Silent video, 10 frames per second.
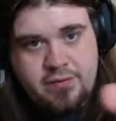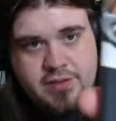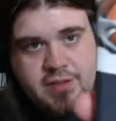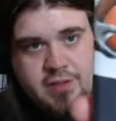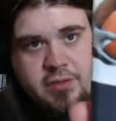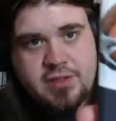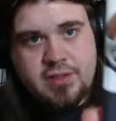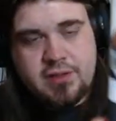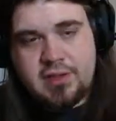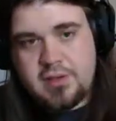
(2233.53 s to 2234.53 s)
For some
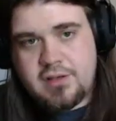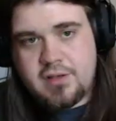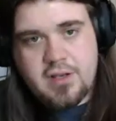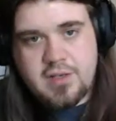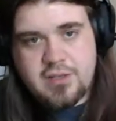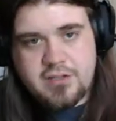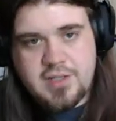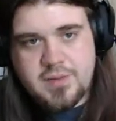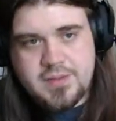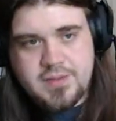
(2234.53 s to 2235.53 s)
reason, none of the
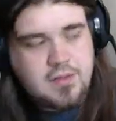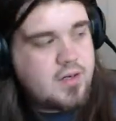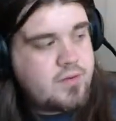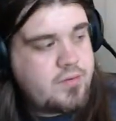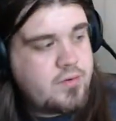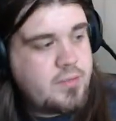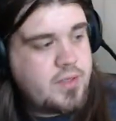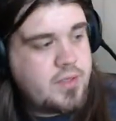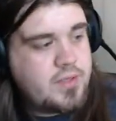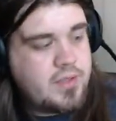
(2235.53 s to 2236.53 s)
achievements unlocked for me
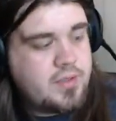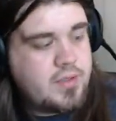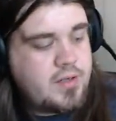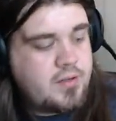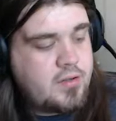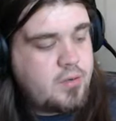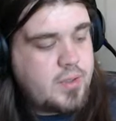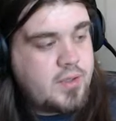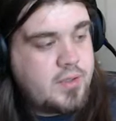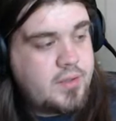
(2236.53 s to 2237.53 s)
on here. I don't know
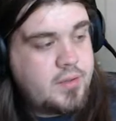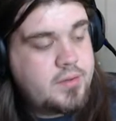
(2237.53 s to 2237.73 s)
why.